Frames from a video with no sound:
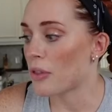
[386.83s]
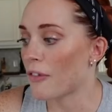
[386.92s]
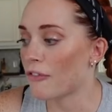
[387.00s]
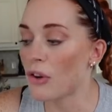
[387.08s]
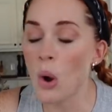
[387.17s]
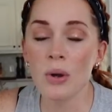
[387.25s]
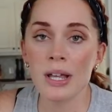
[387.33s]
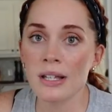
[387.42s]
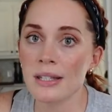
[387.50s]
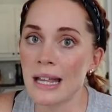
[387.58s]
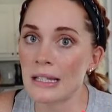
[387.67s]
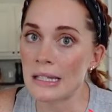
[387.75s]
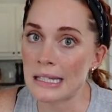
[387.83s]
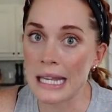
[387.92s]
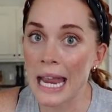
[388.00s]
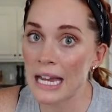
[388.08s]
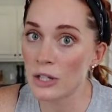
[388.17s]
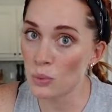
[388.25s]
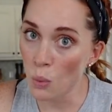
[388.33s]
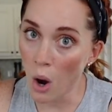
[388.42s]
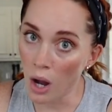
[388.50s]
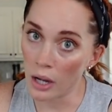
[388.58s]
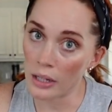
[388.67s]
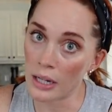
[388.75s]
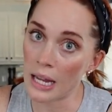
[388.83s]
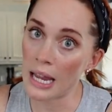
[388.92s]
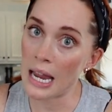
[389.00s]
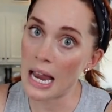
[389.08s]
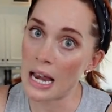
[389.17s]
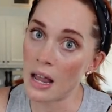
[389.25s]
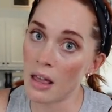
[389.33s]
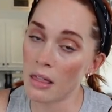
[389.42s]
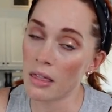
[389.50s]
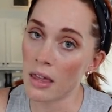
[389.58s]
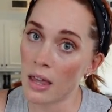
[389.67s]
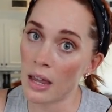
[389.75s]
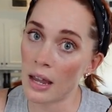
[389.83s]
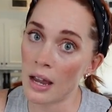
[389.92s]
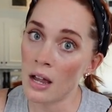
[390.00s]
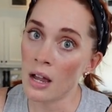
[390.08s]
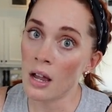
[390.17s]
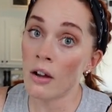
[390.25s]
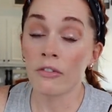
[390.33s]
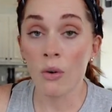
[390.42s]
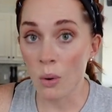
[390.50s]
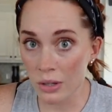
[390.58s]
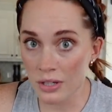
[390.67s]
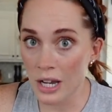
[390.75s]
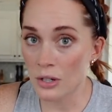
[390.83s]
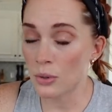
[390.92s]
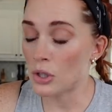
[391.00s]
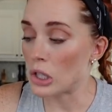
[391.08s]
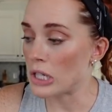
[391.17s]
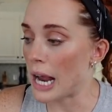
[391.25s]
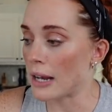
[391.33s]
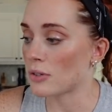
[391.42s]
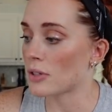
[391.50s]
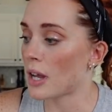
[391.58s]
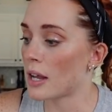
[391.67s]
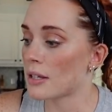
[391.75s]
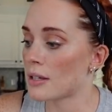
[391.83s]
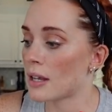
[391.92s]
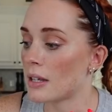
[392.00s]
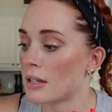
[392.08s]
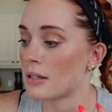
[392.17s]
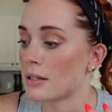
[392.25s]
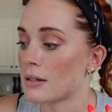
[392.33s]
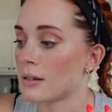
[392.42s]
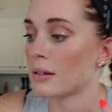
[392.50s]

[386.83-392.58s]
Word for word: The focus in stage 1 in the 4-stage return to exercise is